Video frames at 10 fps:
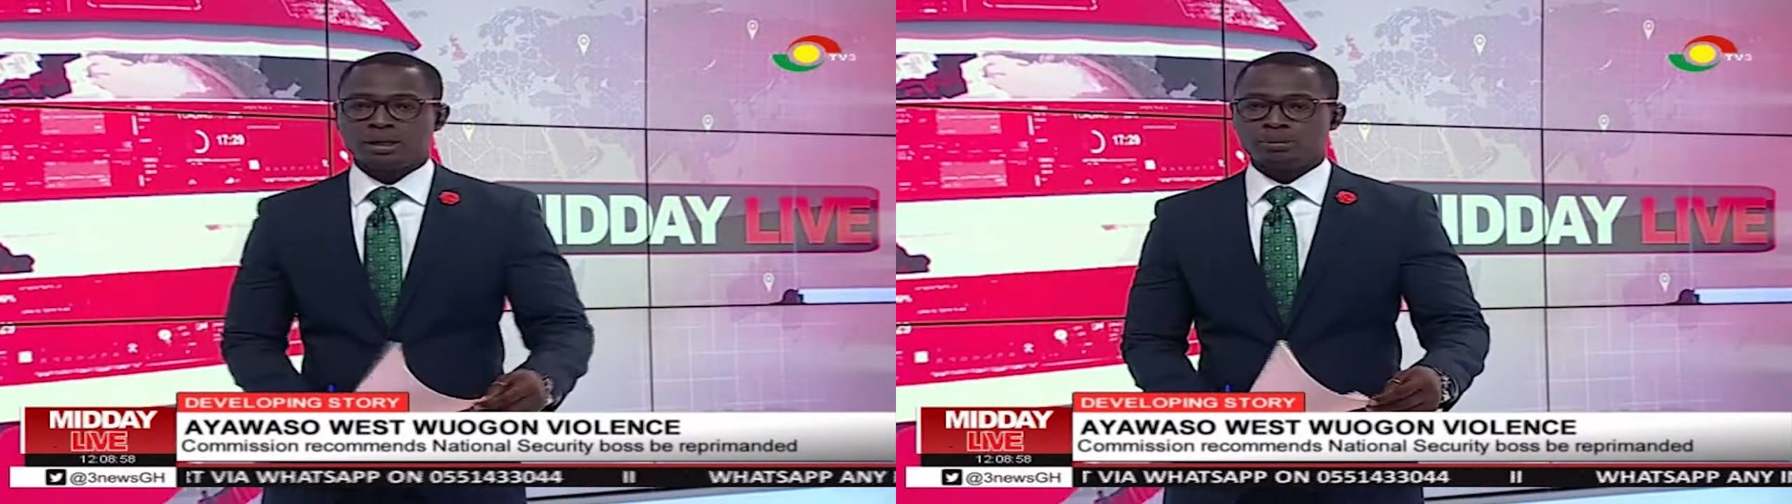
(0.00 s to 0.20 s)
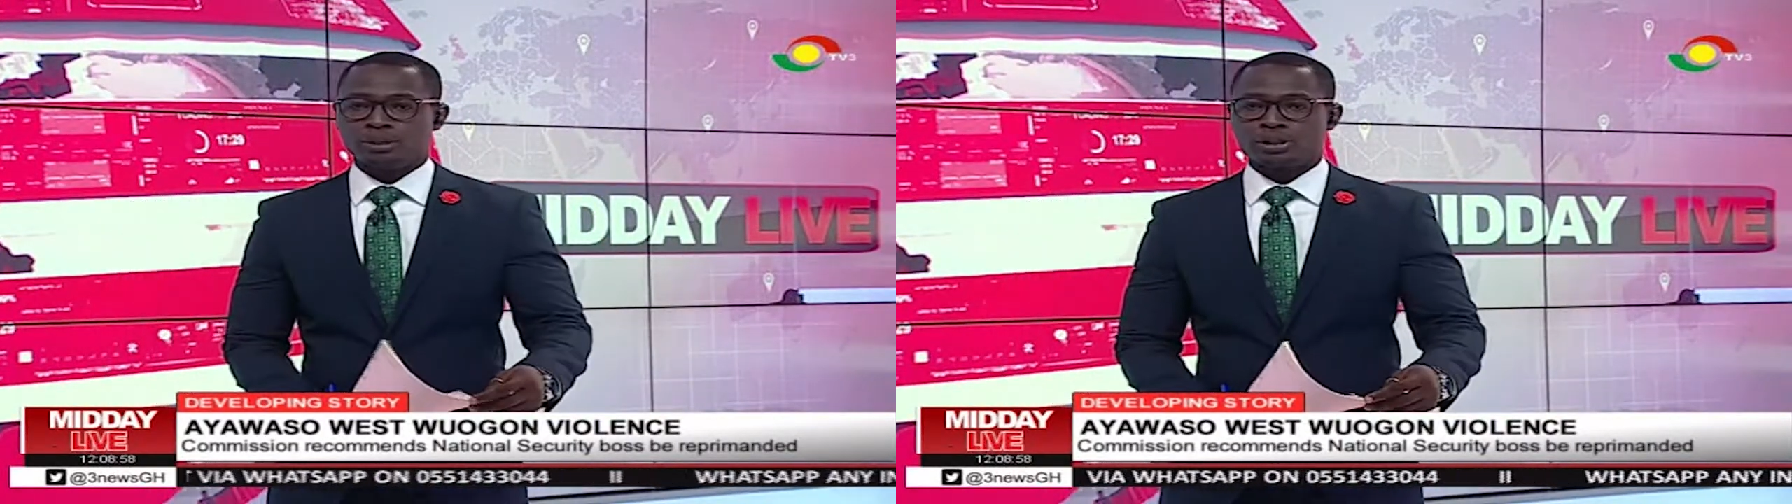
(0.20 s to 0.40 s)

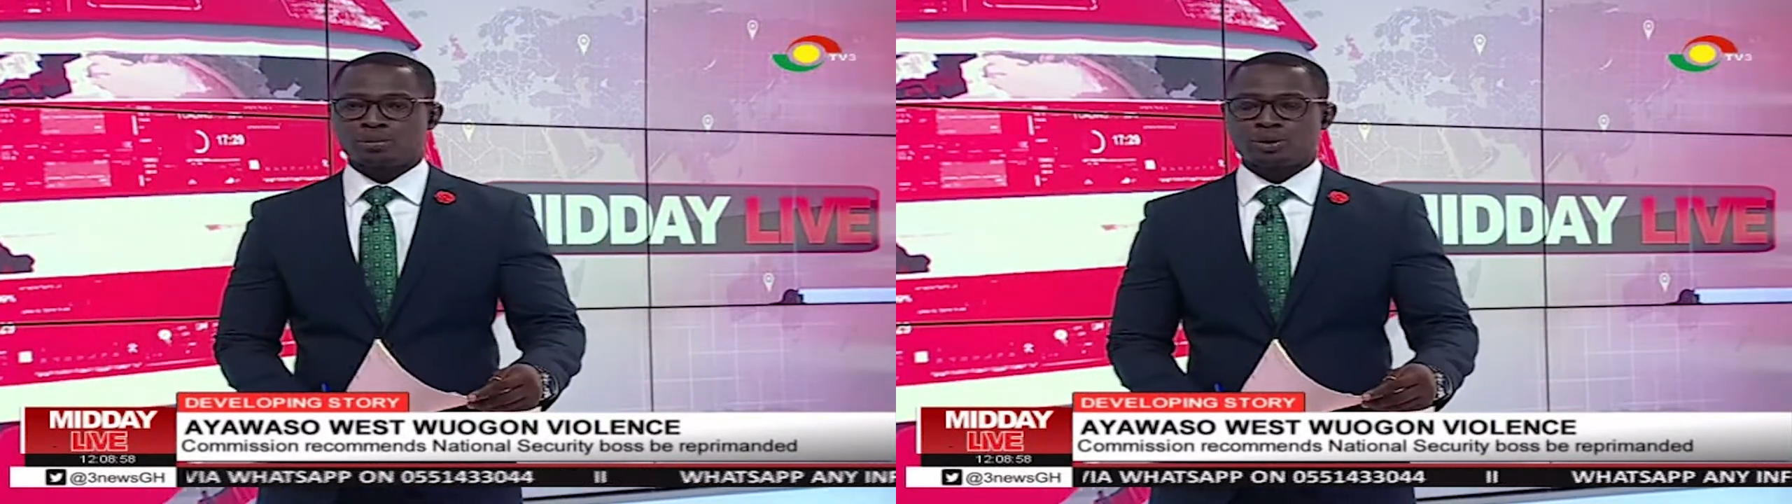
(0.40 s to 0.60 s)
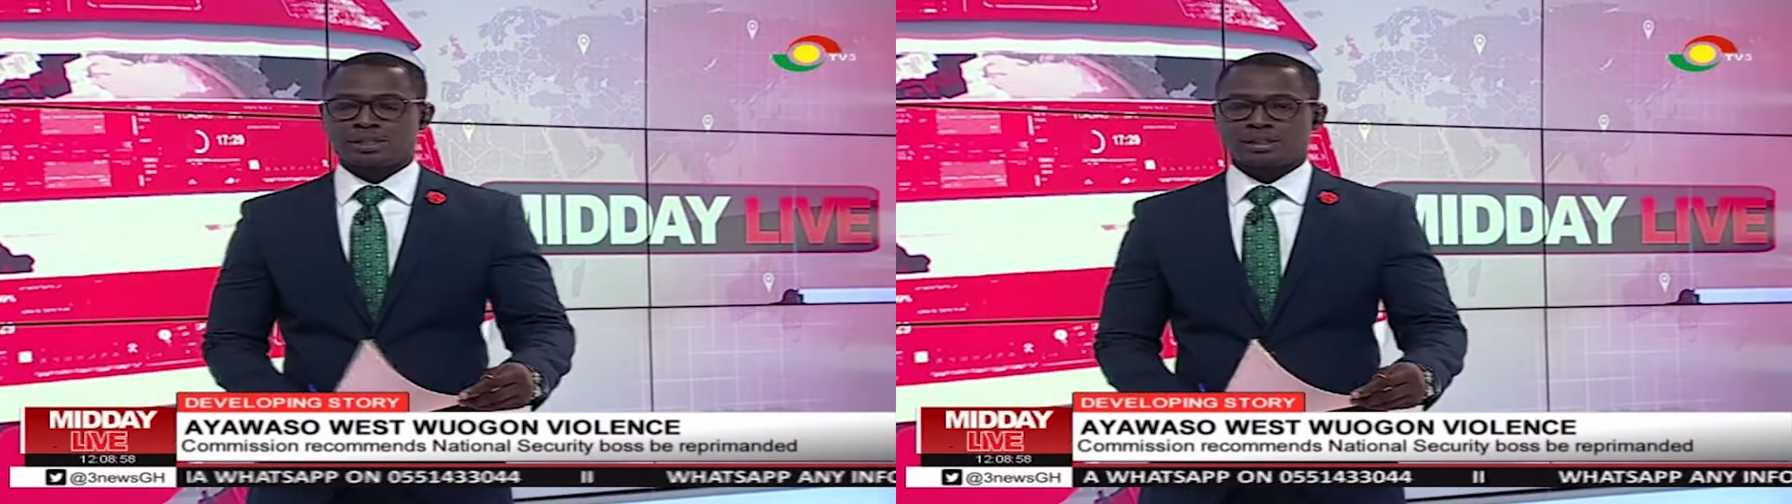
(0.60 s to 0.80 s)
commission
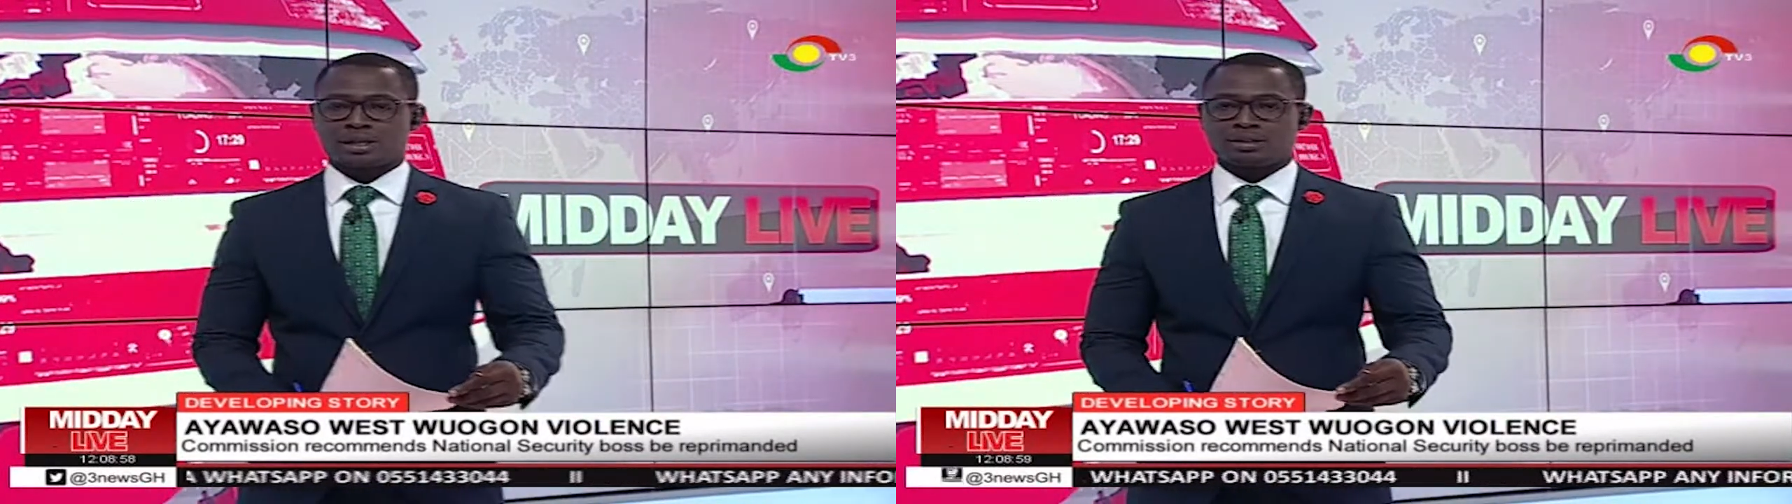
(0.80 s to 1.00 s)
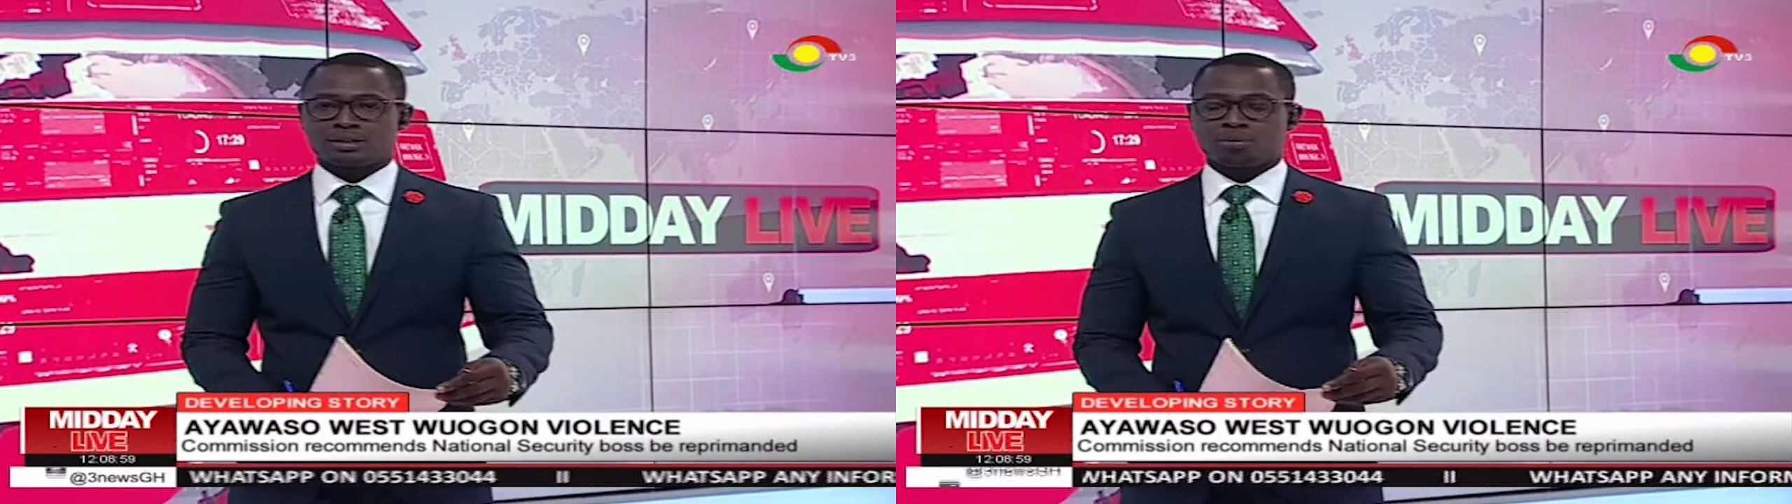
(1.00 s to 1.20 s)

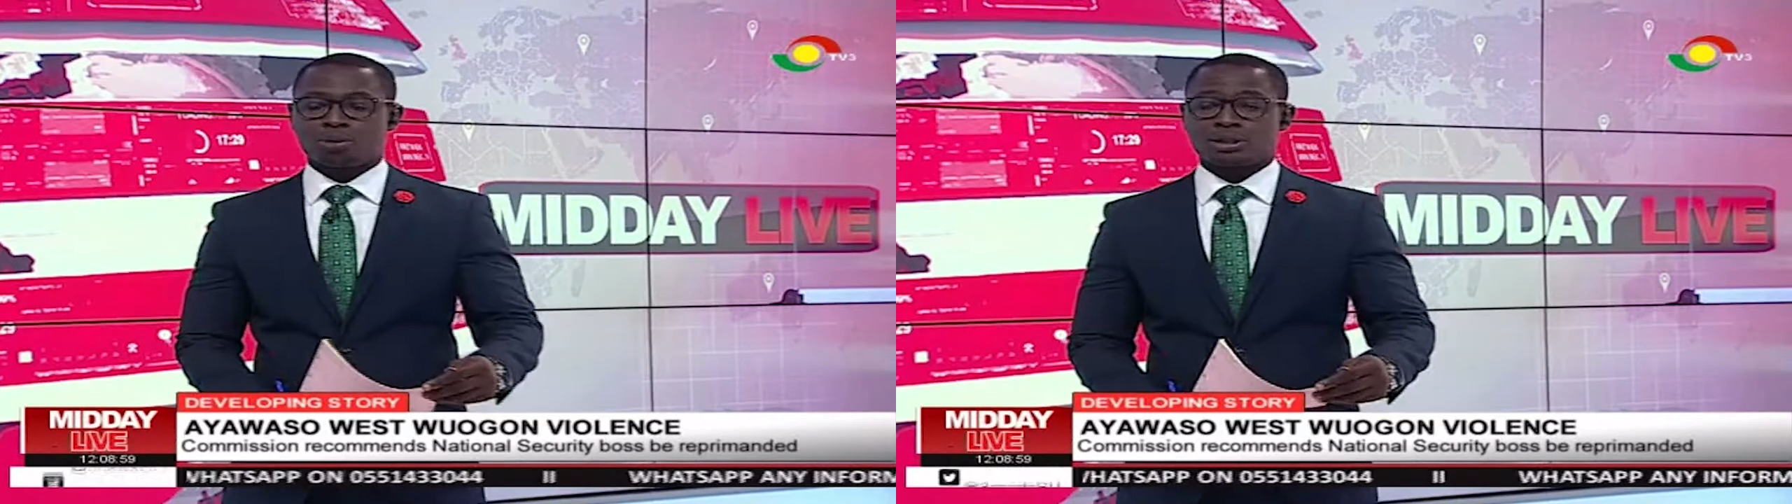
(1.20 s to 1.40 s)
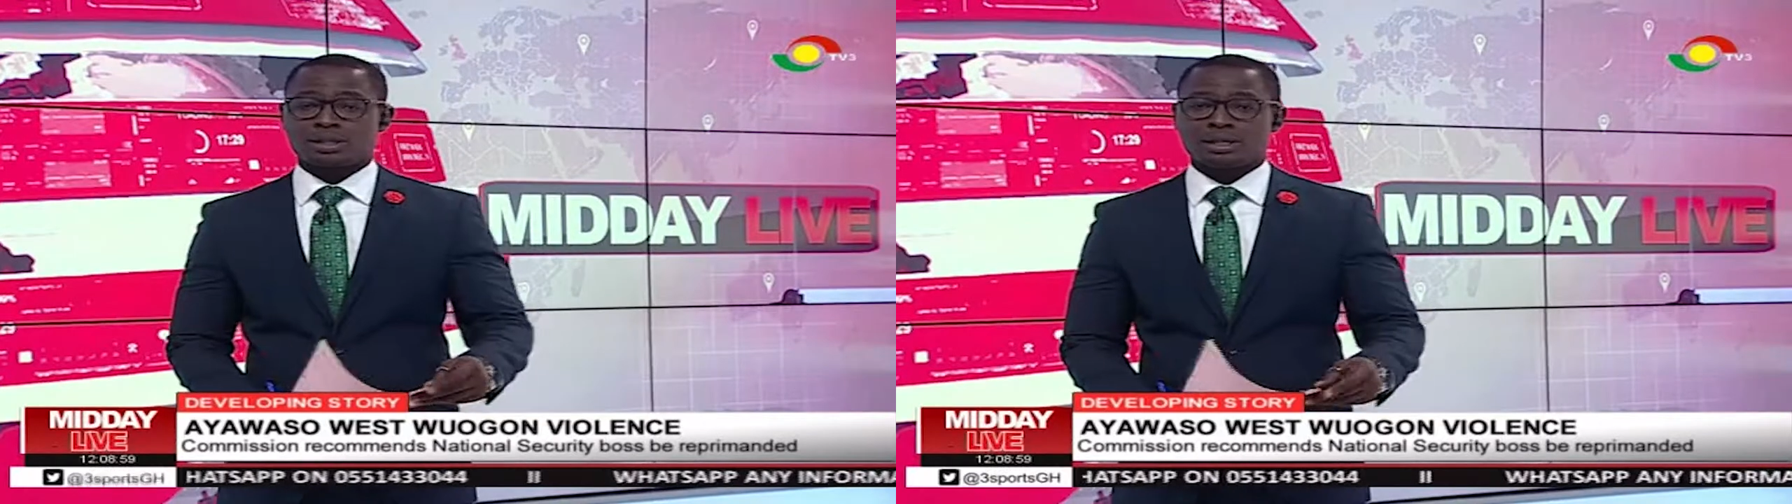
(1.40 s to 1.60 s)
presented it to the
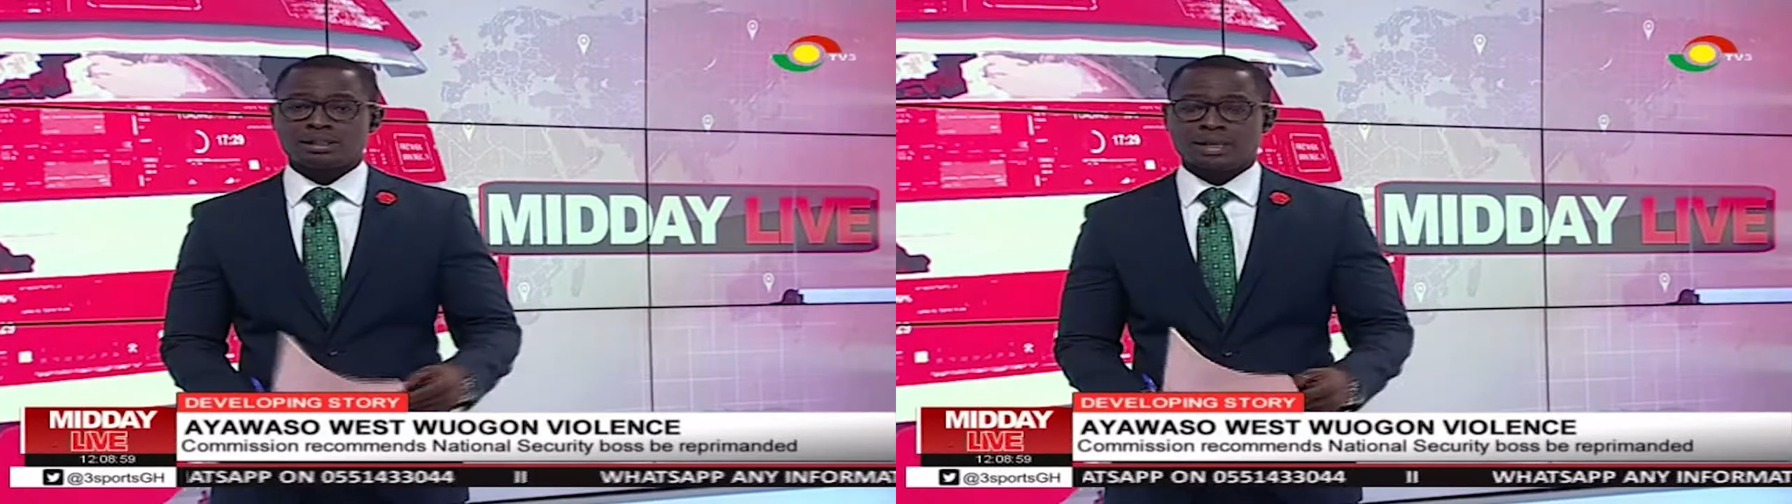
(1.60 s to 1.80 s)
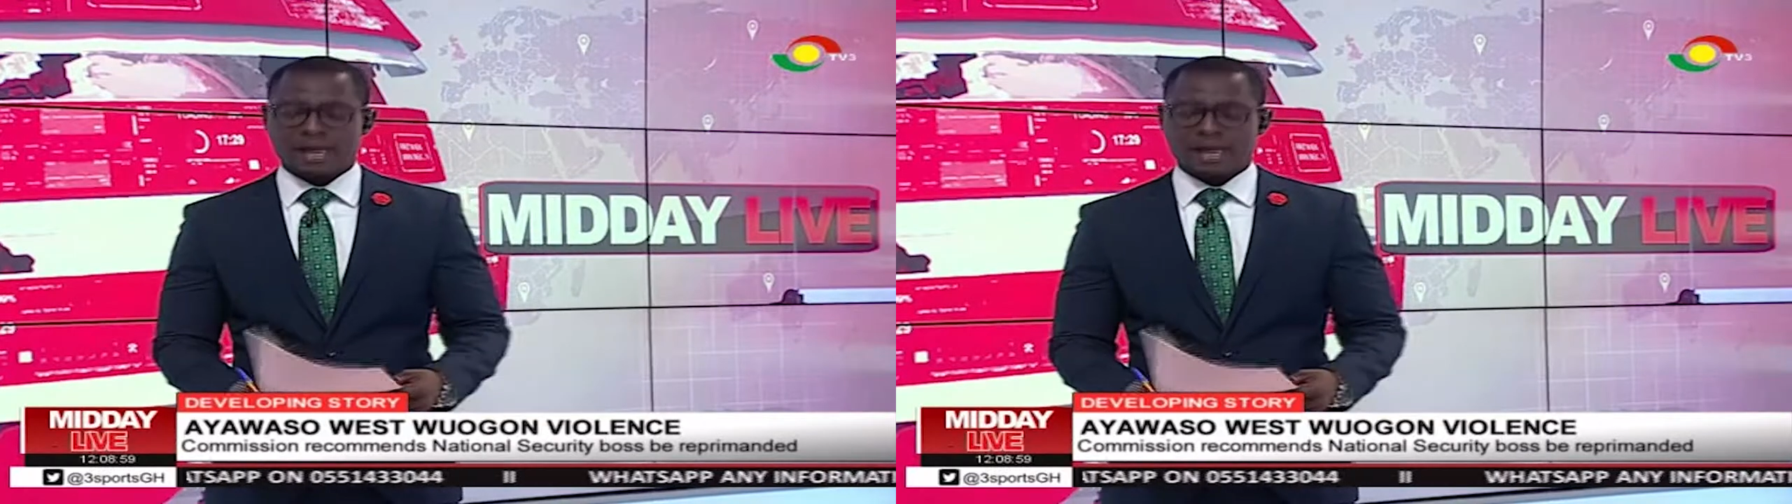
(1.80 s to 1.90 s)
president.